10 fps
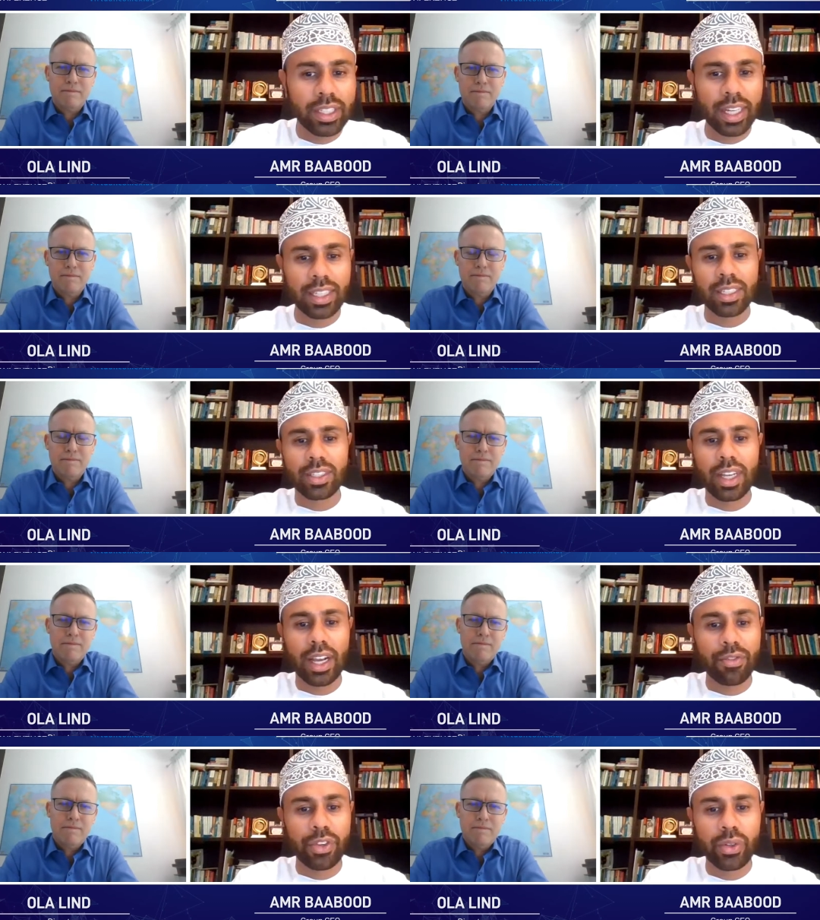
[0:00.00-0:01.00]
Speaker 1: excited to
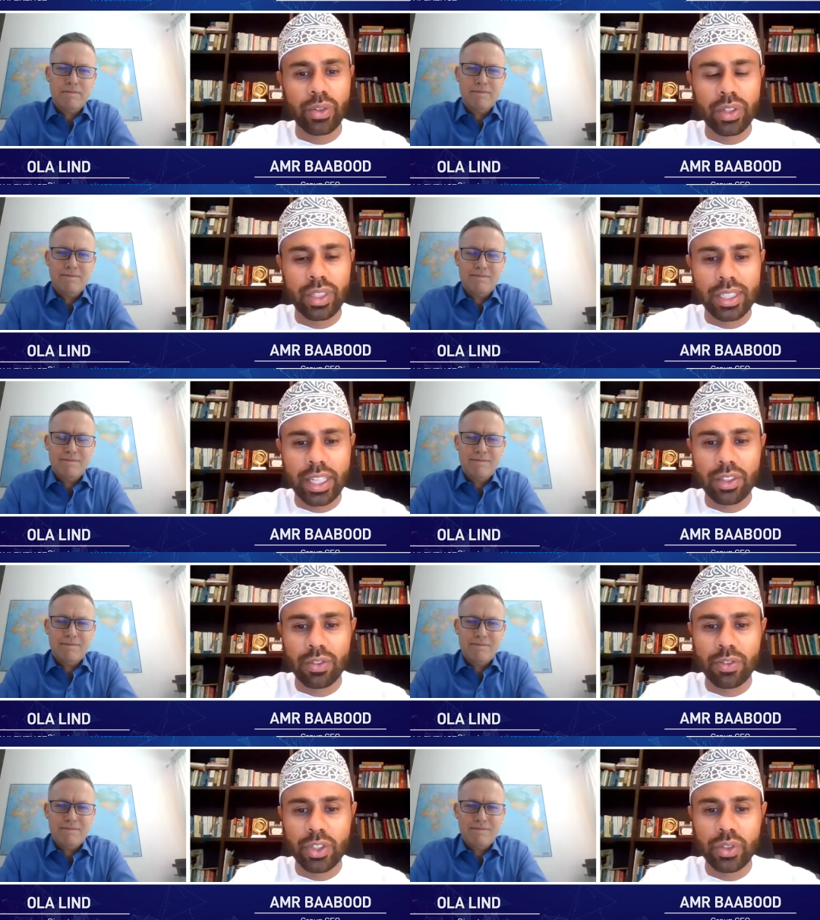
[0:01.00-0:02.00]
have you on the
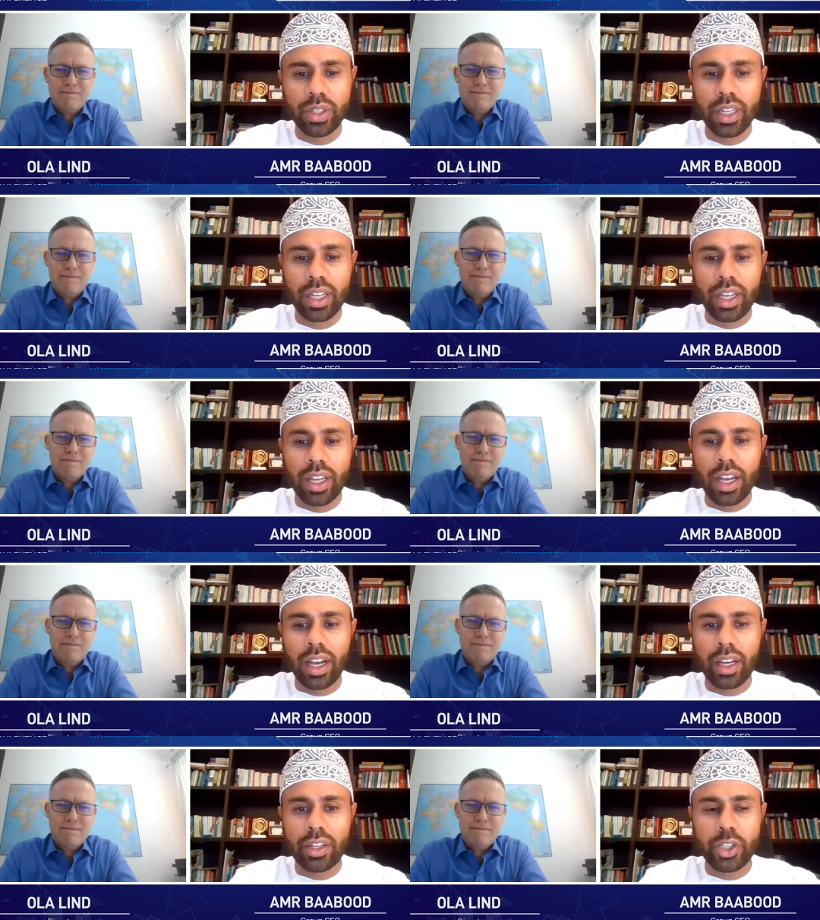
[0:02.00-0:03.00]
2nd of June.
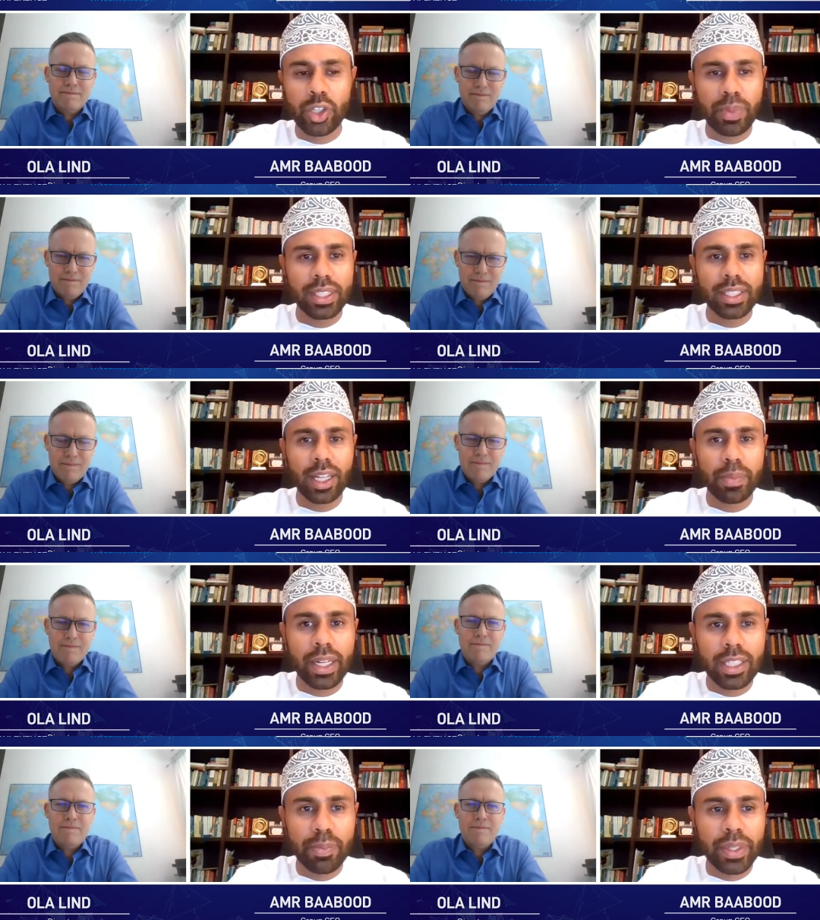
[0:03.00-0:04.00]
Uh, could you please tell
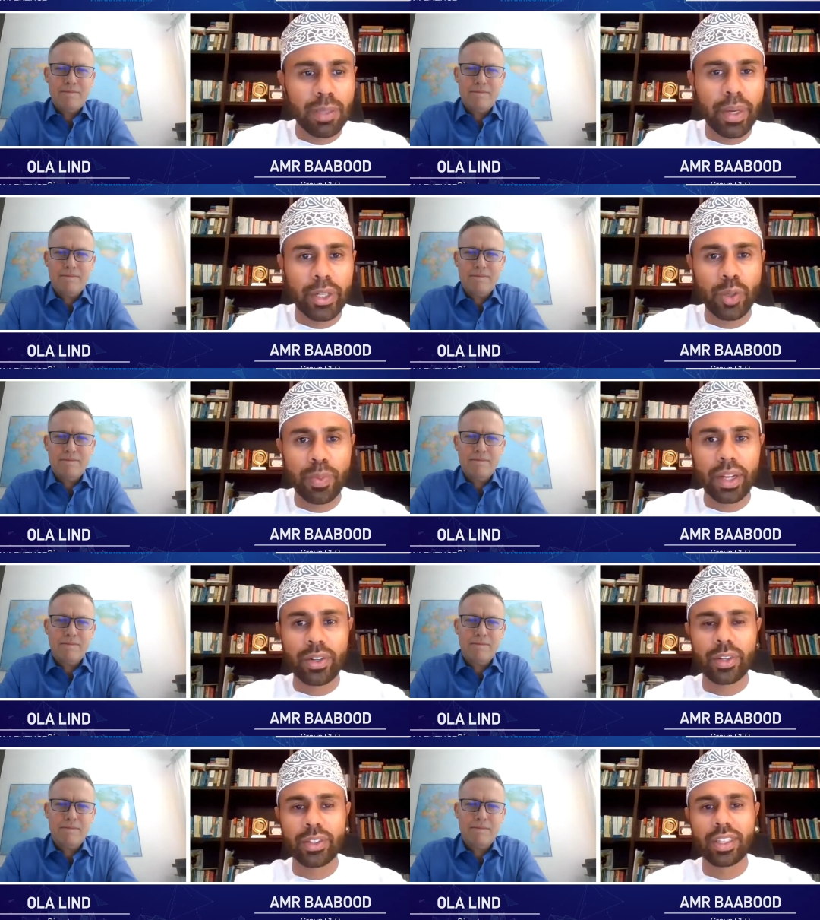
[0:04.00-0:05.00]
me a little bit about your
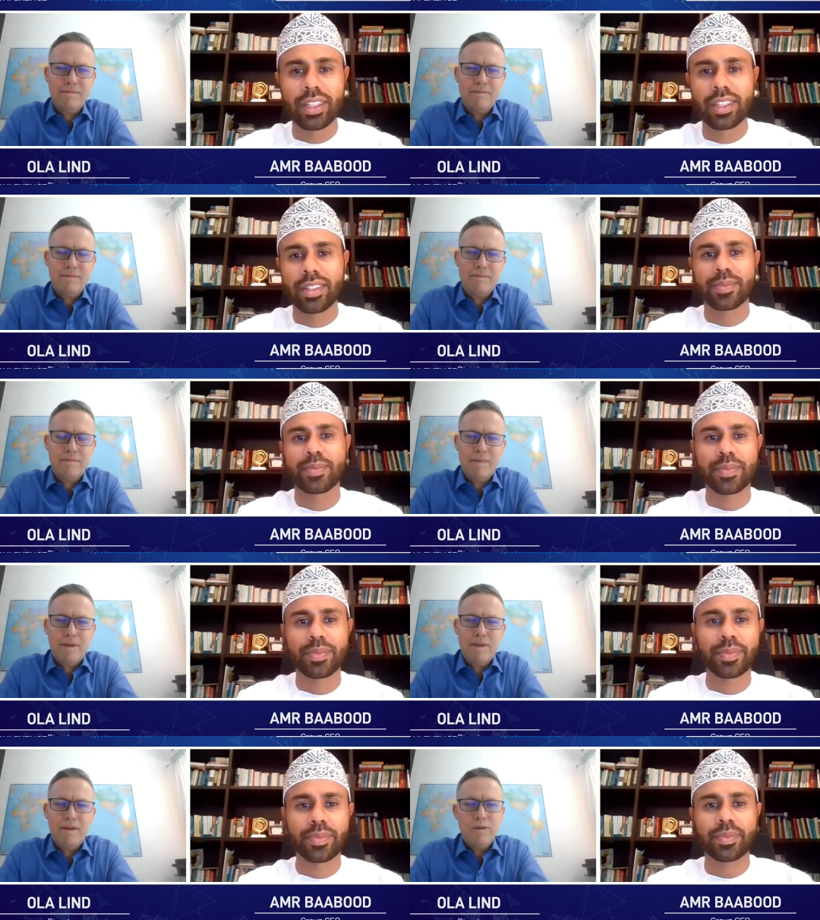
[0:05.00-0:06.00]
background?
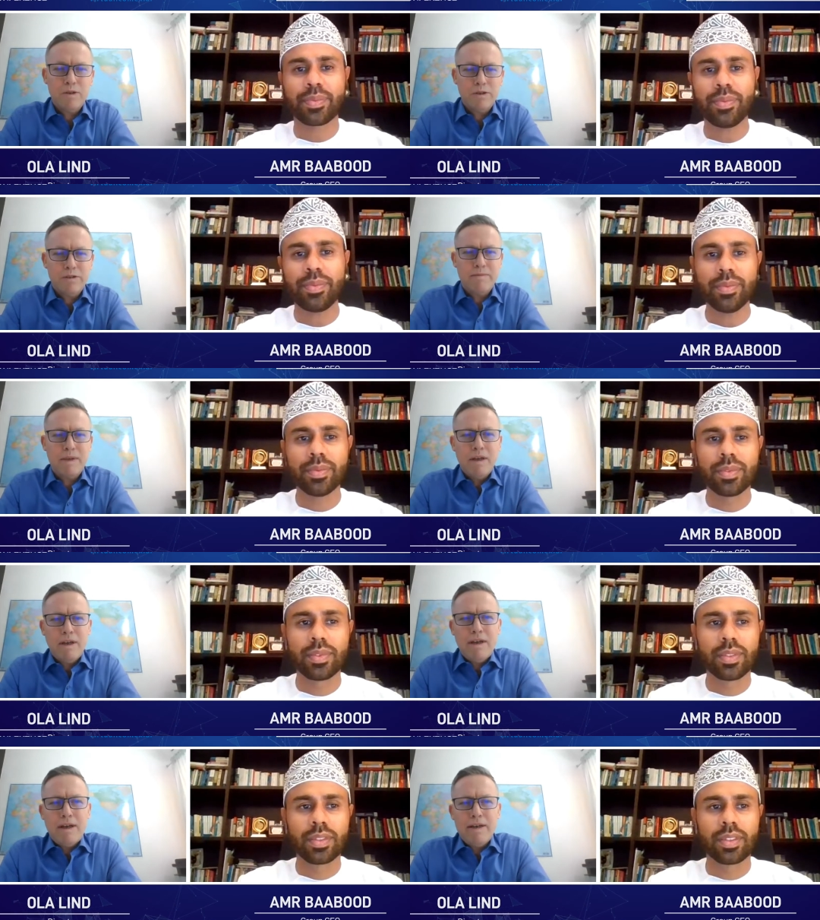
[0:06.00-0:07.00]
Speaker 2: Sure.
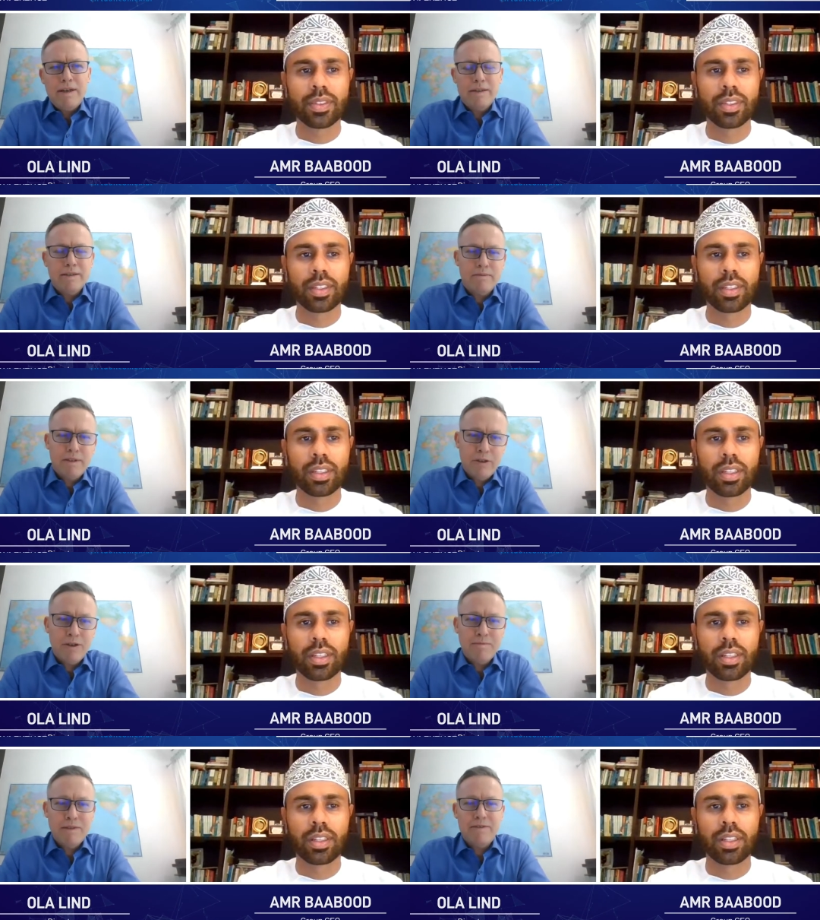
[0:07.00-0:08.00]
Um, thank you,
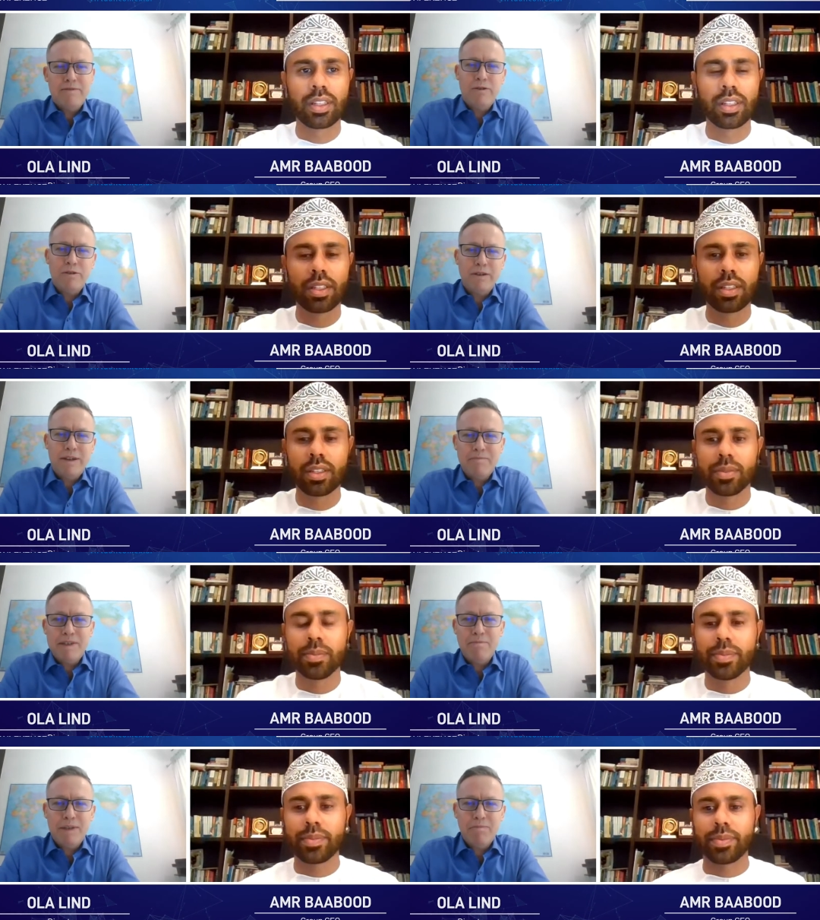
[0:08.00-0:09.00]
Amir, for letting
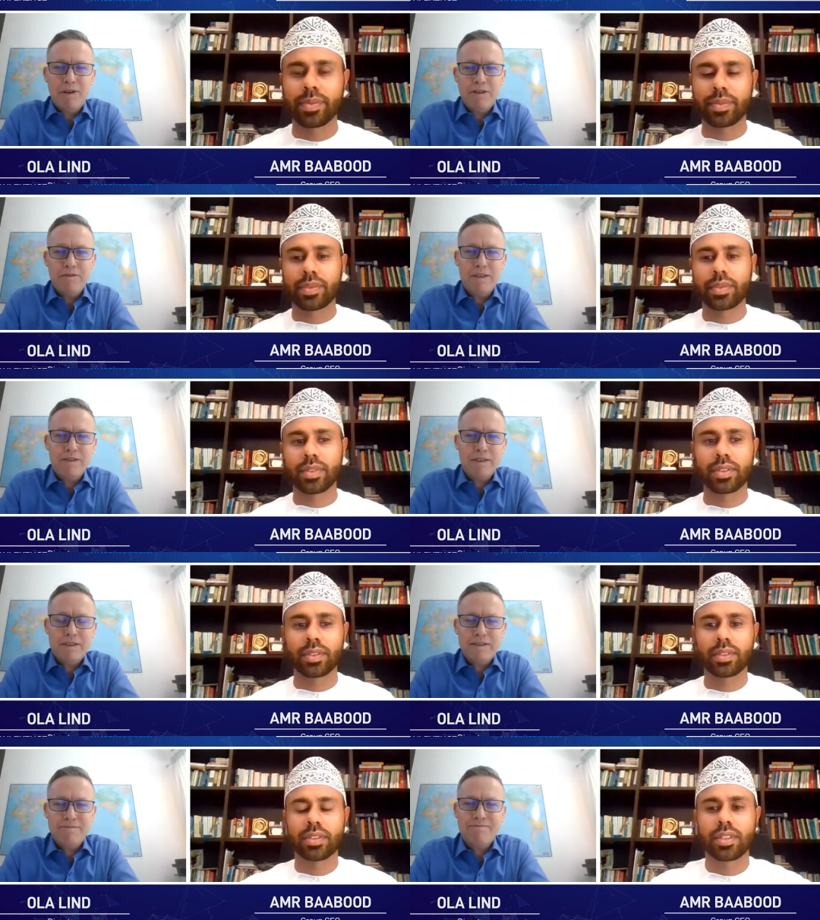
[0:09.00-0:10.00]
me be part of
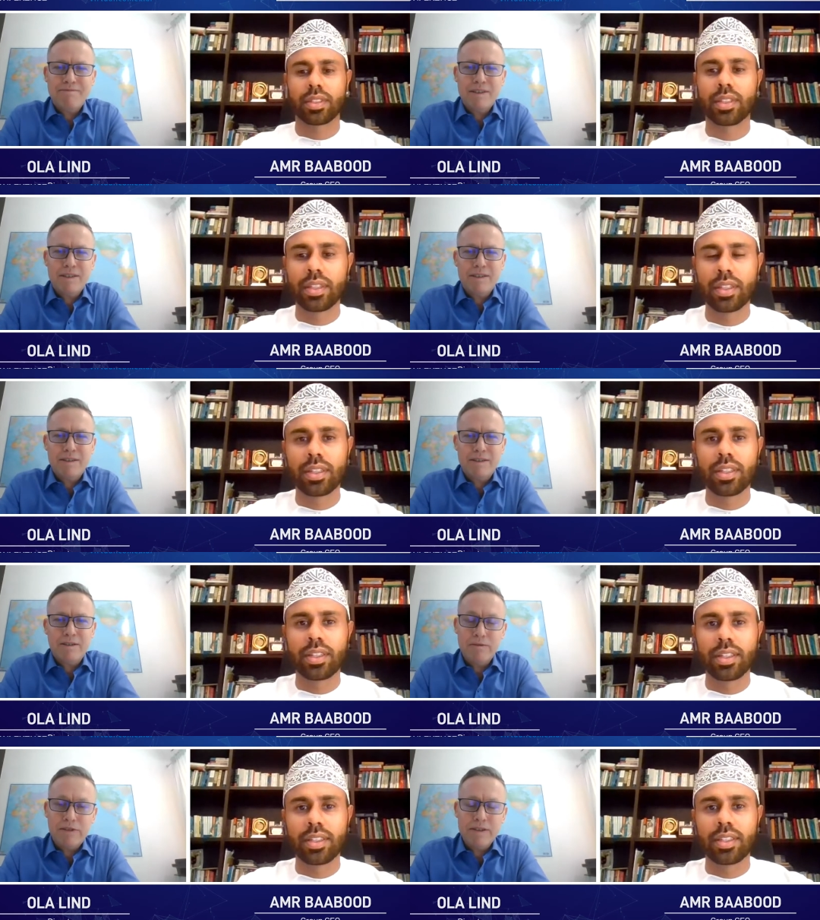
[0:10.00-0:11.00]
this uh,
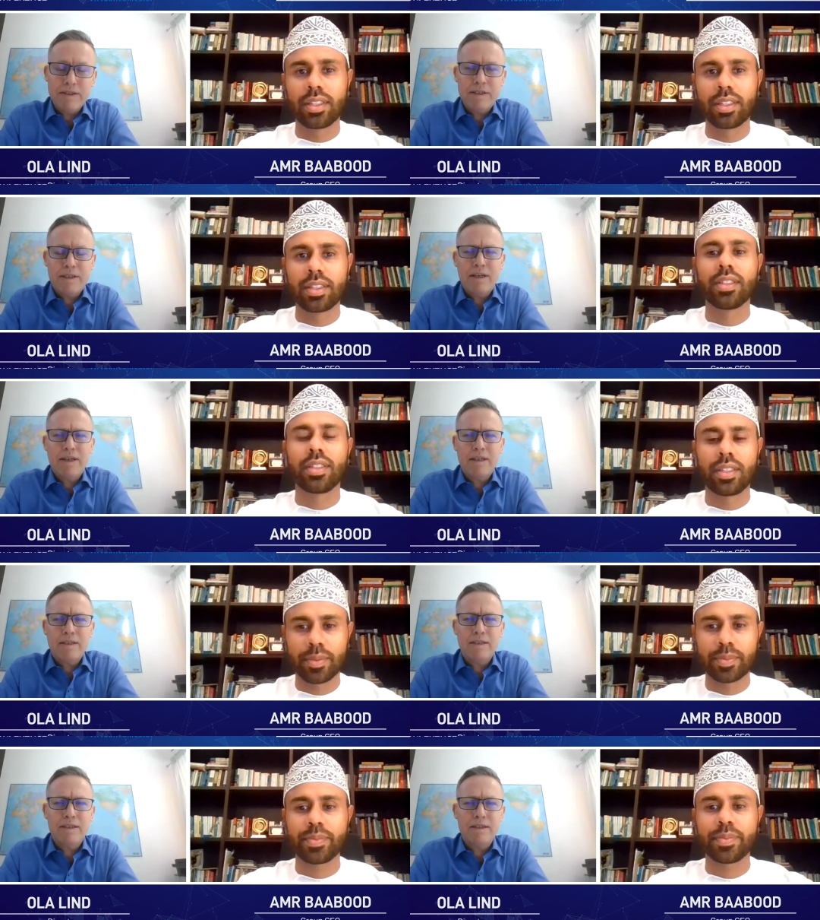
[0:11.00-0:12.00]
conference. And